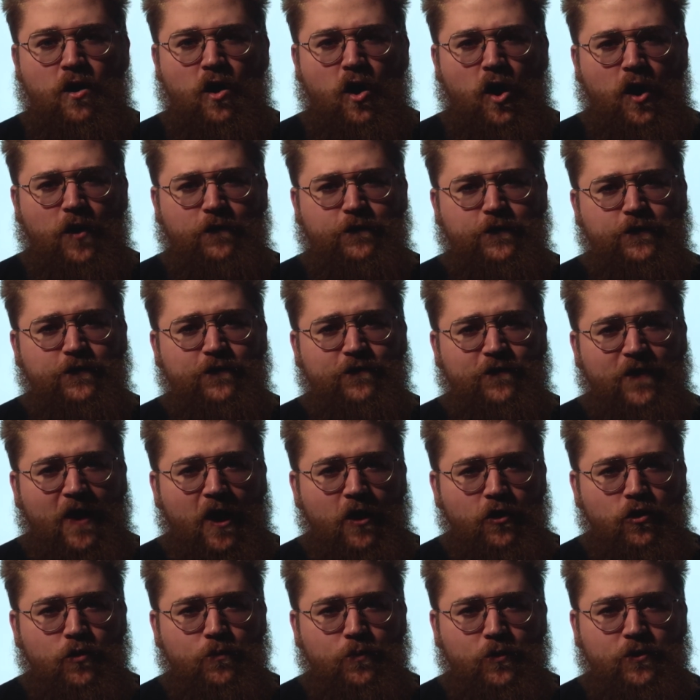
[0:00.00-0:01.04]
offers
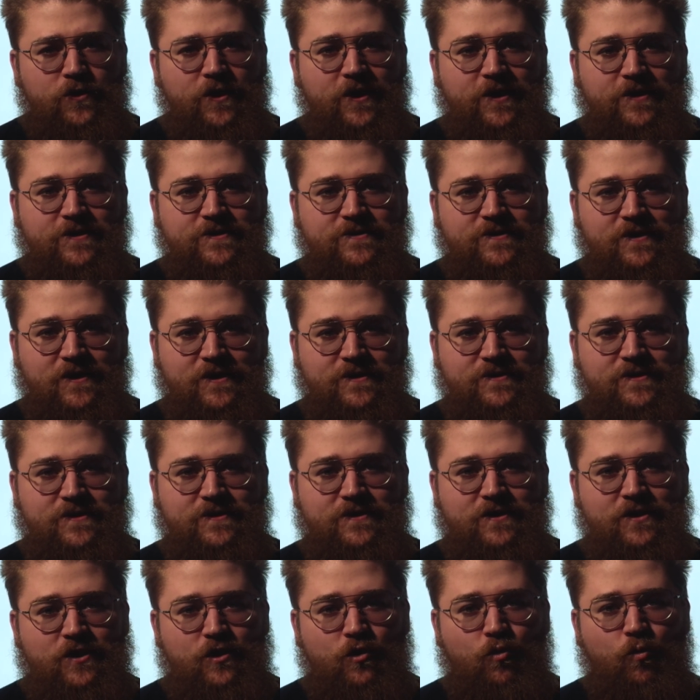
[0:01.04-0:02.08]
valuable insights
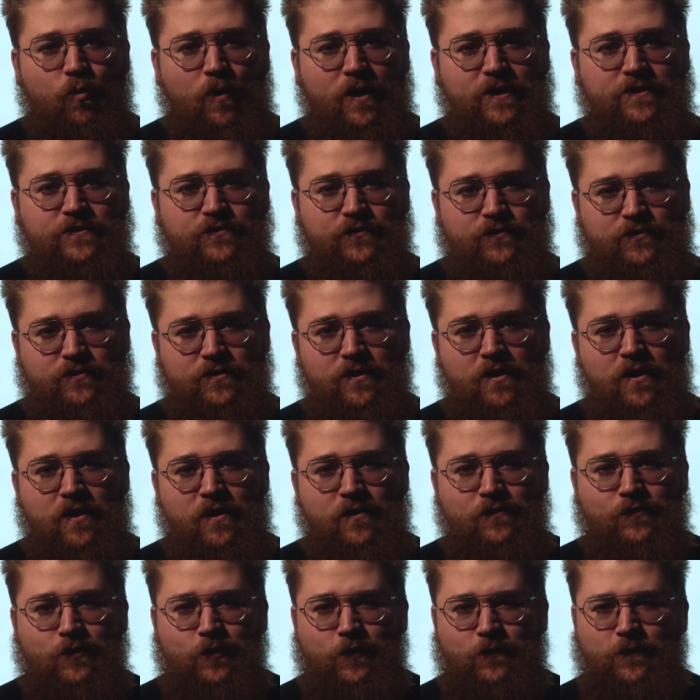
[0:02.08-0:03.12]
into the quest
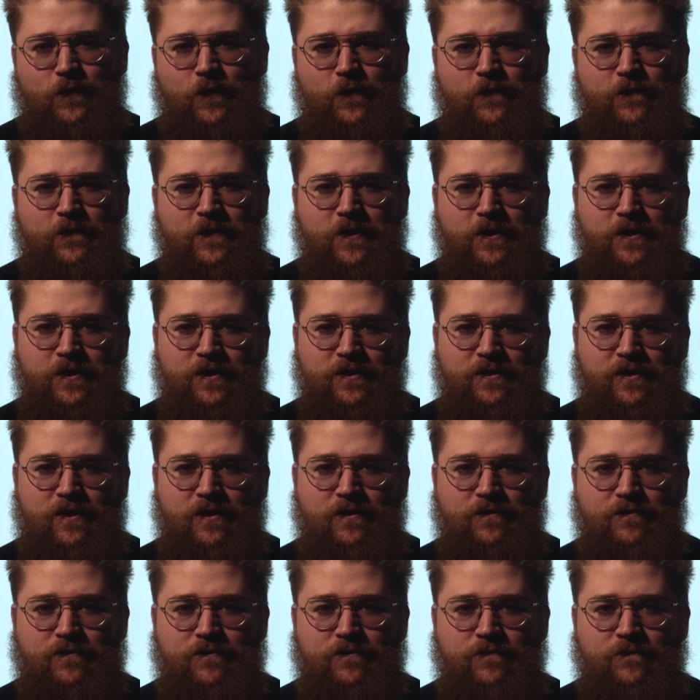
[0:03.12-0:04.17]
for a fulfilling life.